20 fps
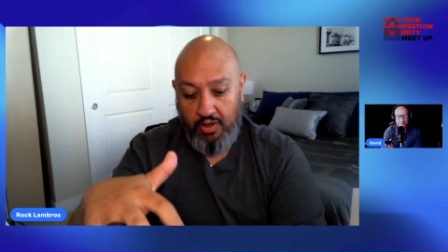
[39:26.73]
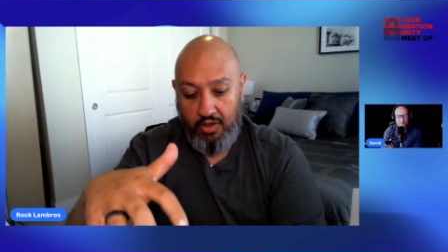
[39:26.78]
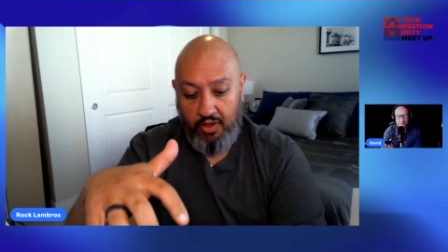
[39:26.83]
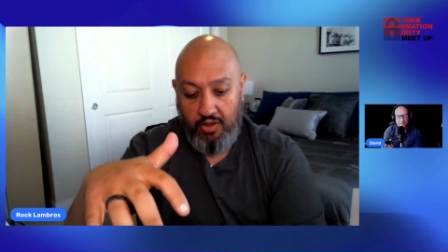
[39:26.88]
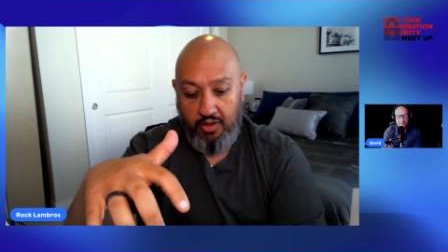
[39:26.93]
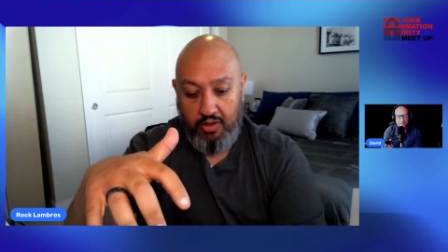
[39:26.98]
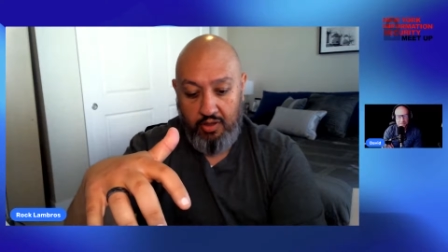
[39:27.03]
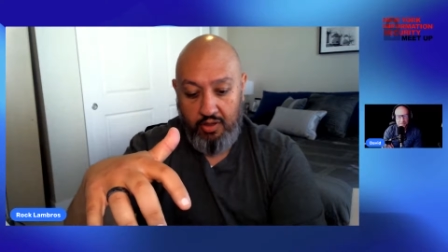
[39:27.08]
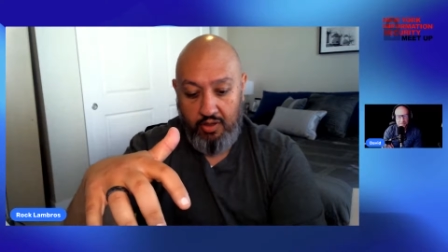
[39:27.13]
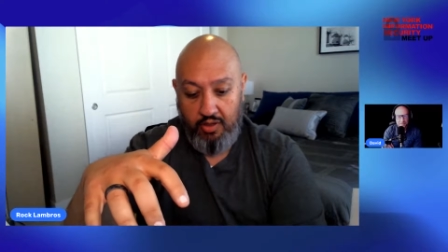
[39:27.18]

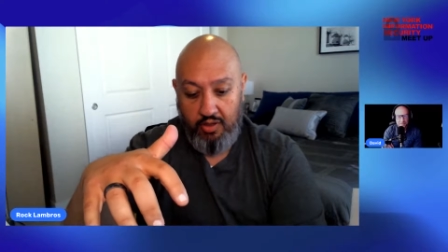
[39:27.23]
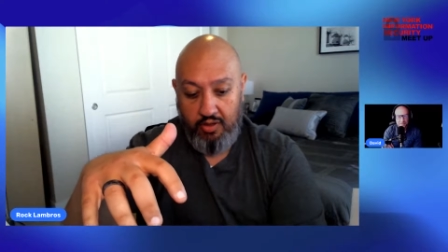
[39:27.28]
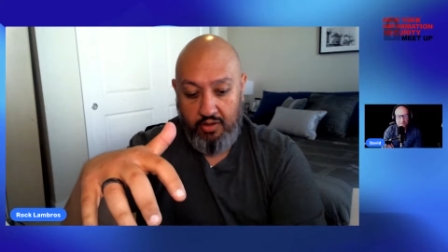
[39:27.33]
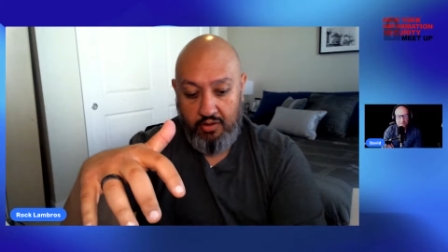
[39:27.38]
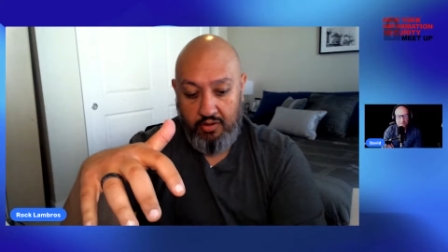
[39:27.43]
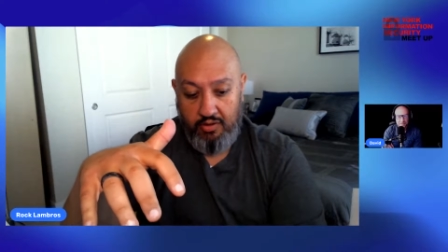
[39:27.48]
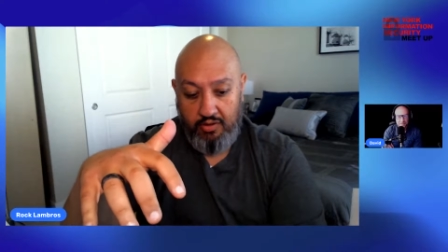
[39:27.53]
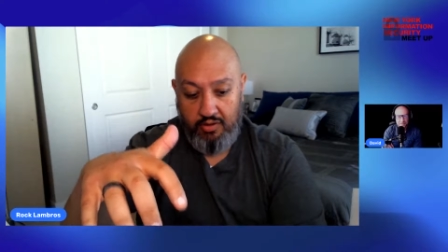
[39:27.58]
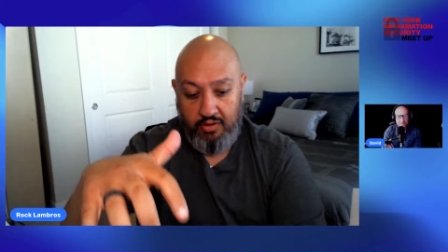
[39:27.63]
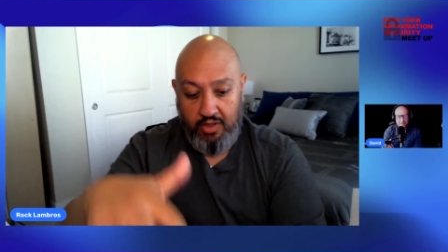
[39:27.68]
uh,
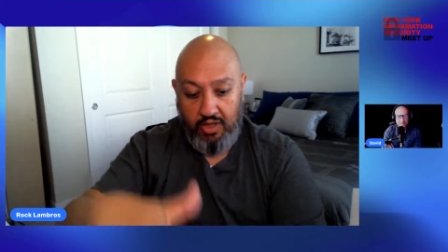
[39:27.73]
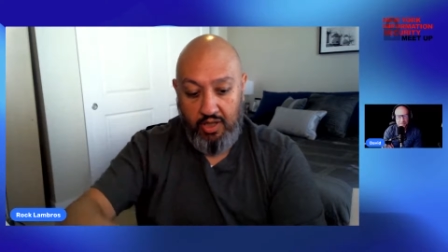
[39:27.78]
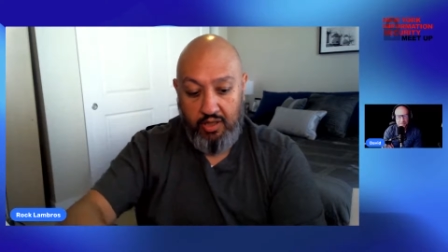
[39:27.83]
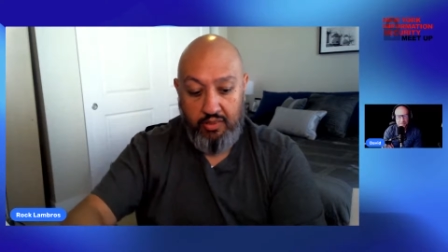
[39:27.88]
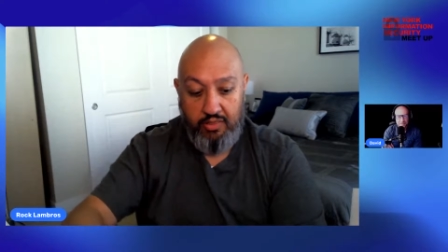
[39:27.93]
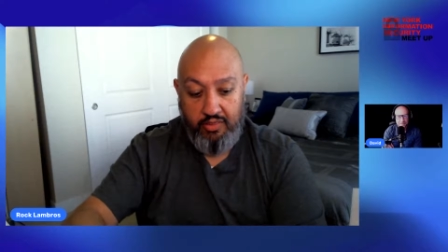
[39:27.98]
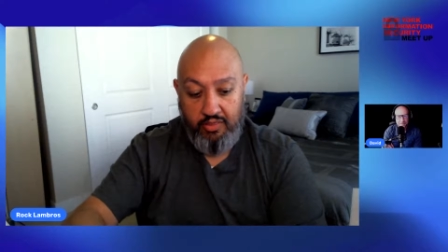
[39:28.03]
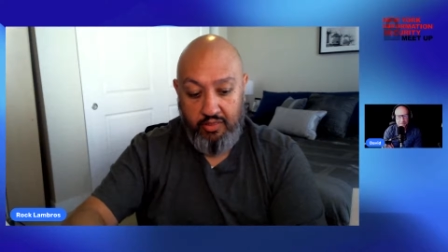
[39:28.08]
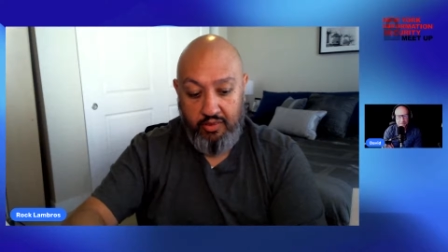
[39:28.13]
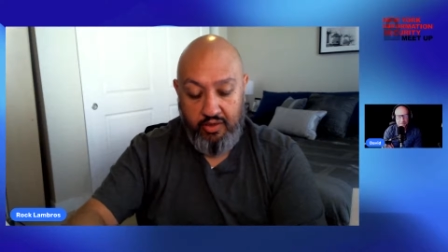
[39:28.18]

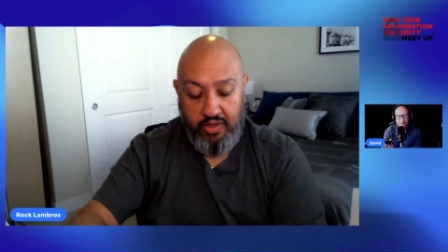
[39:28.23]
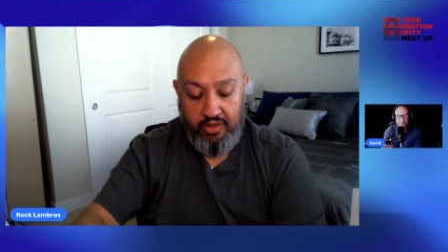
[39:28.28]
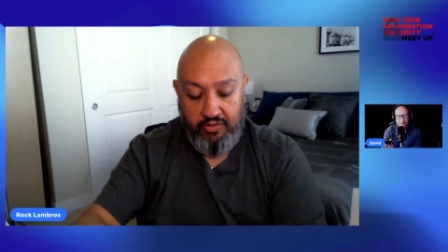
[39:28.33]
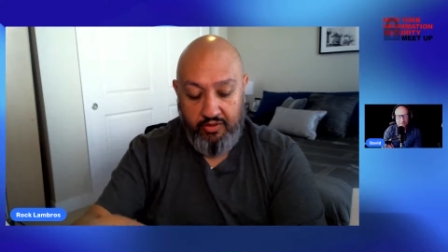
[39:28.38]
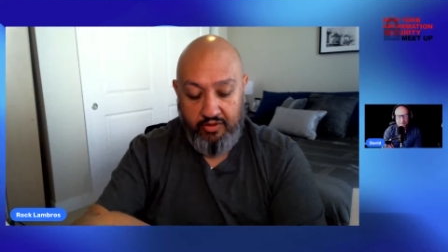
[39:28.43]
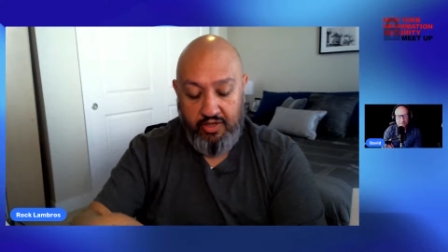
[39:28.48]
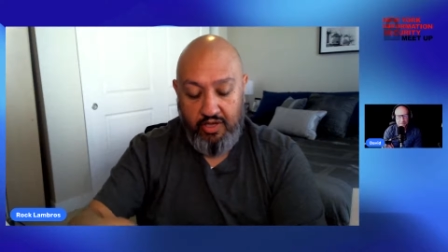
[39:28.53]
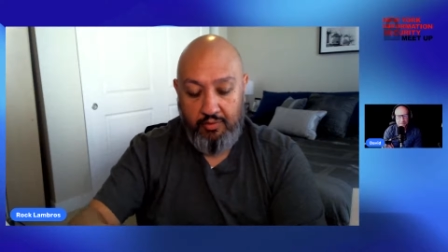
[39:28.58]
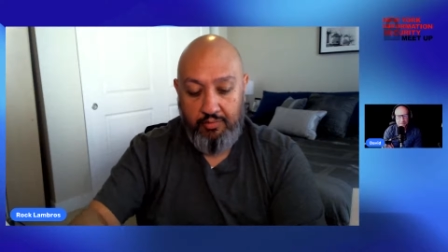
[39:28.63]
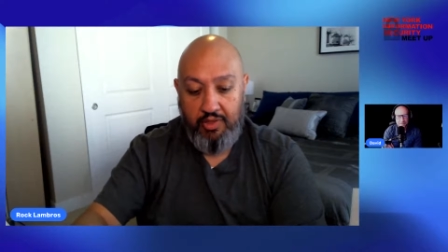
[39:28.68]
at
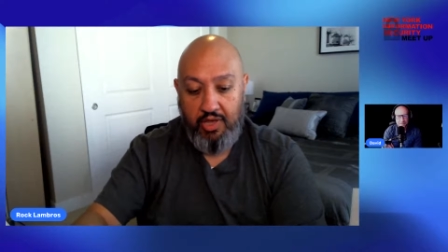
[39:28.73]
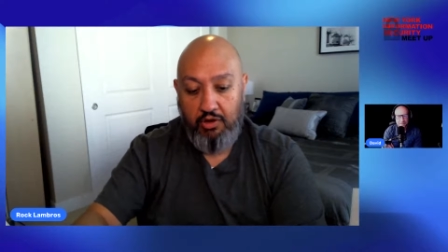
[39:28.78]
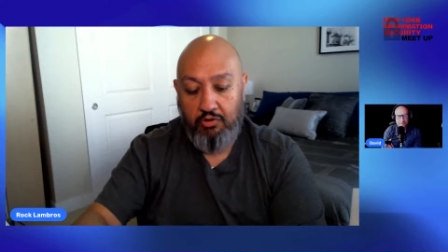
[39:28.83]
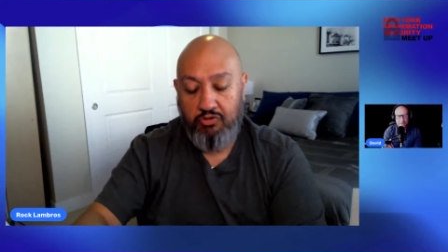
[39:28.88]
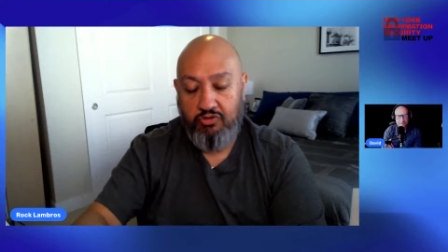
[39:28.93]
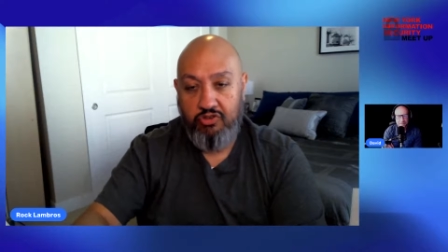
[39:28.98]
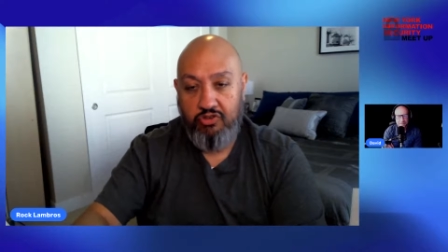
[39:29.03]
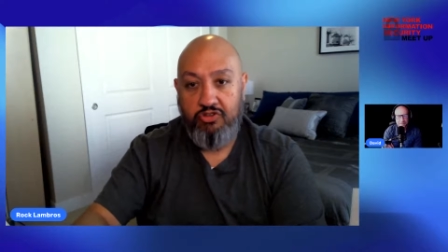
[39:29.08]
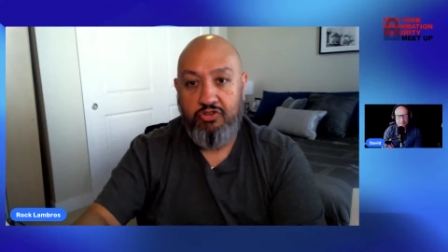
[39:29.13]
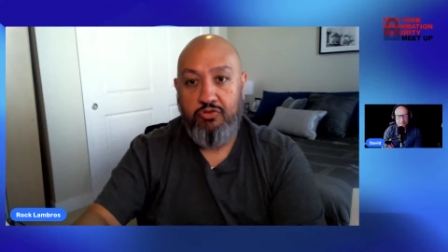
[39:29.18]
the time the
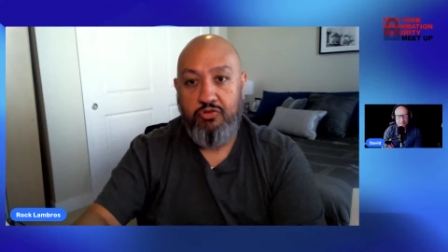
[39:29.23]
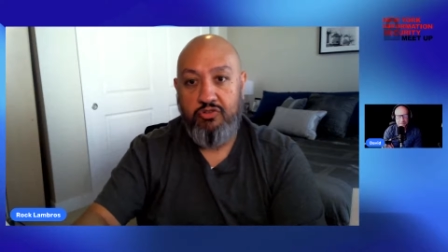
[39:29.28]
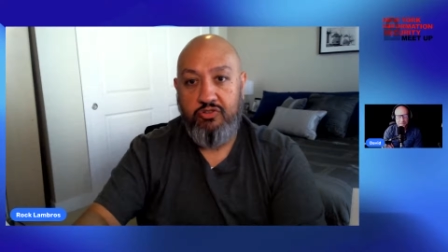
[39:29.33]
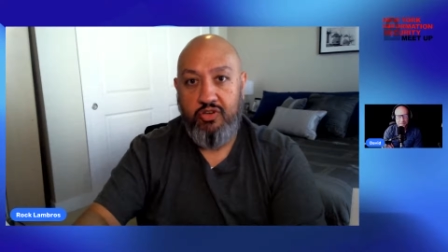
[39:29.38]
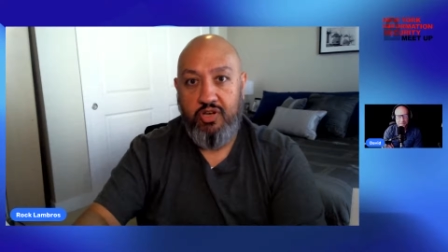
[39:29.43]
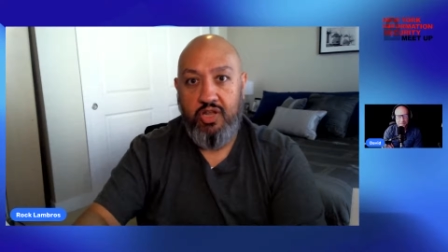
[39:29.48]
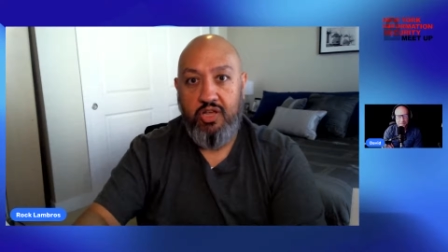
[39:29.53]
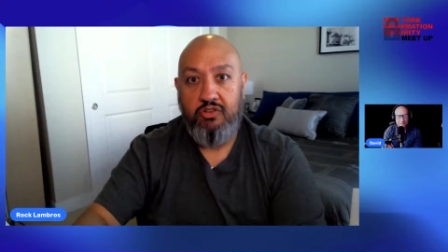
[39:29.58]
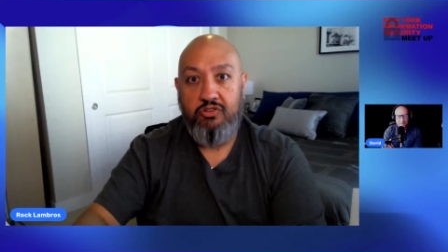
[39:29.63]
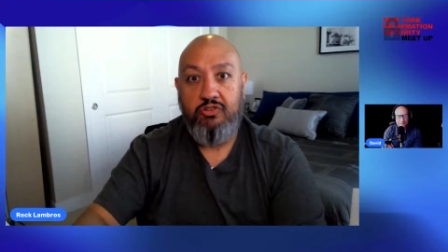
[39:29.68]
acquisition was
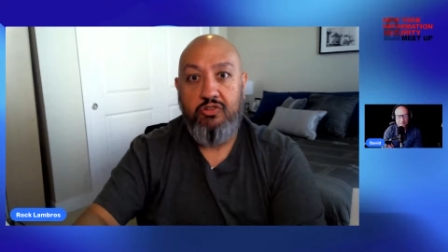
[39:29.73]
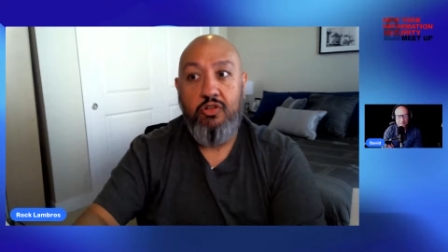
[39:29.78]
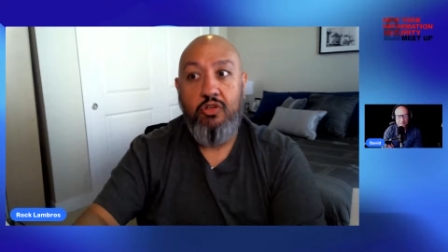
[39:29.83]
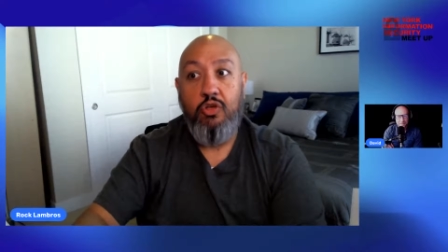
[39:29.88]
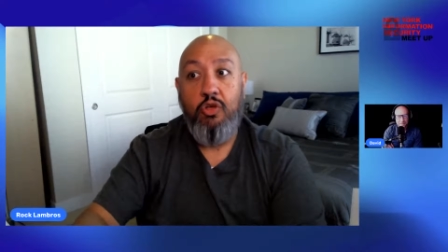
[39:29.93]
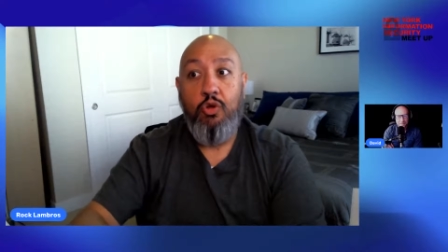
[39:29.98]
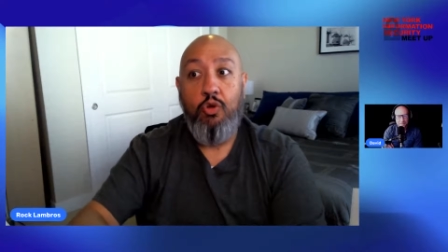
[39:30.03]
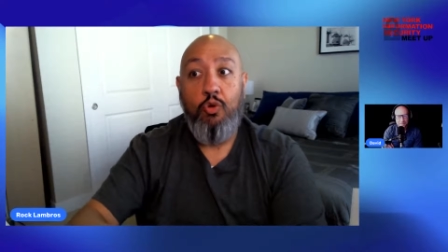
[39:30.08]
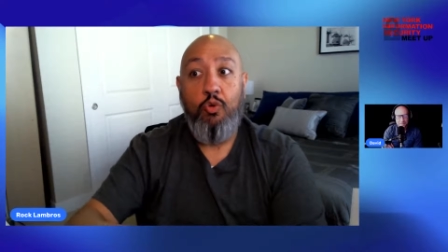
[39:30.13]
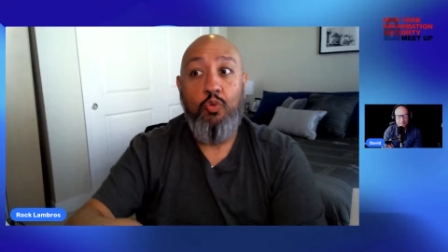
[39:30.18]
announced,
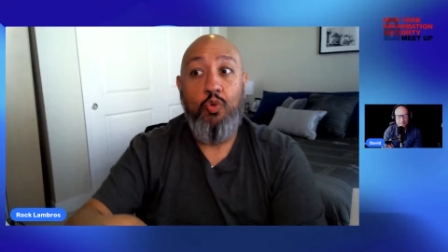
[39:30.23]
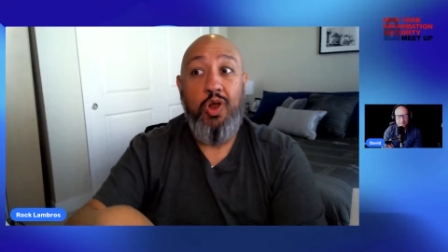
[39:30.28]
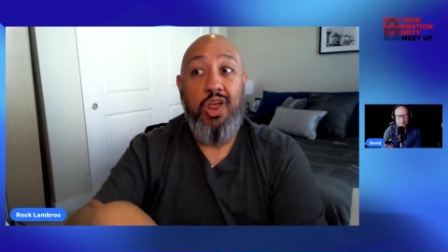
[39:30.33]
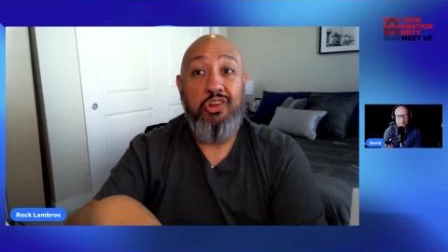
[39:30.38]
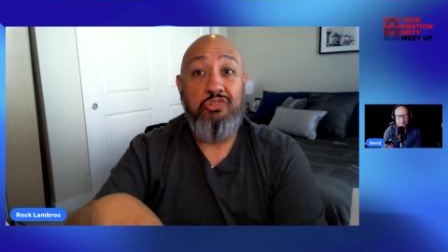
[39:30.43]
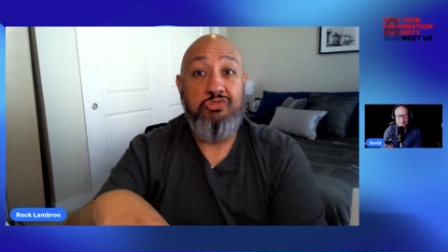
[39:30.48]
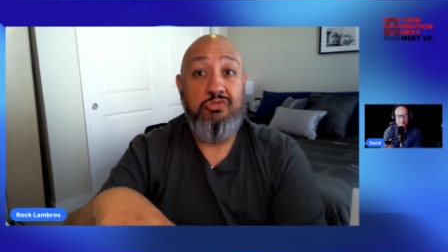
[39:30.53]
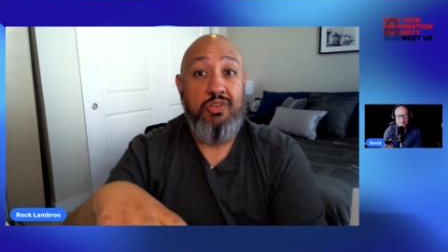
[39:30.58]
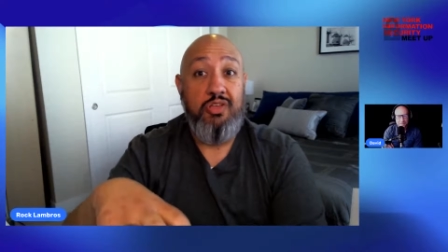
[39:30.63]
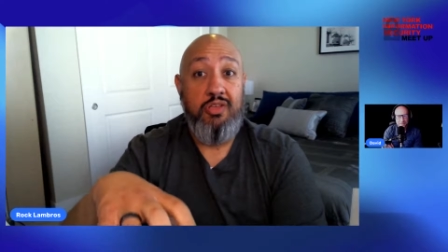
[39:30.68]
we're
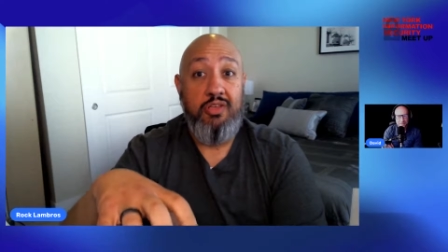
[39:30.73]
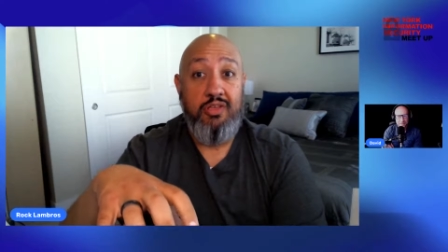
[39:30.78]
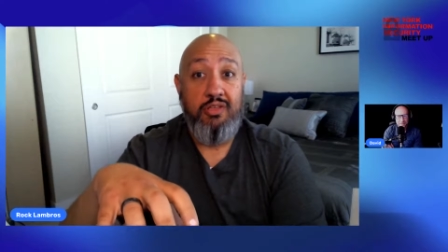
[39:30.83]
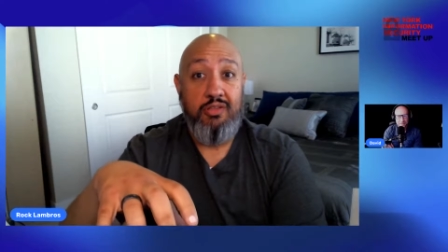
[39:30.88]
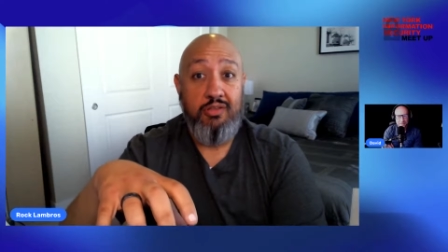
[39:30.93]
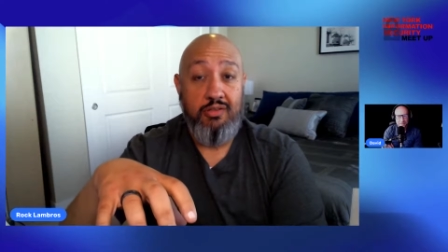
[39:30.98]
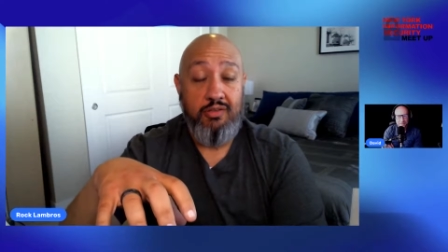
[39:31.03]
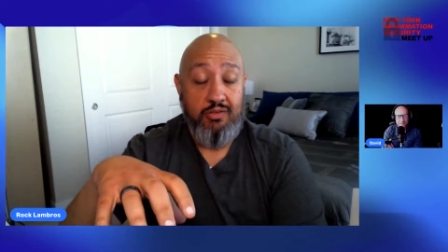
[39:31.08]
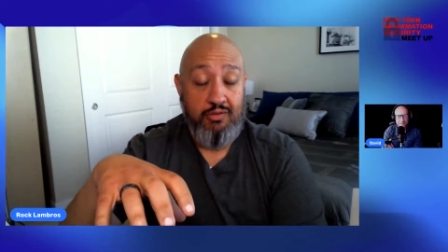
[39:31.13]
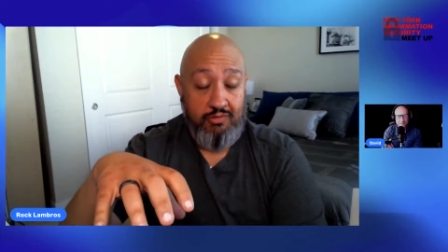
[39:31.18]
actually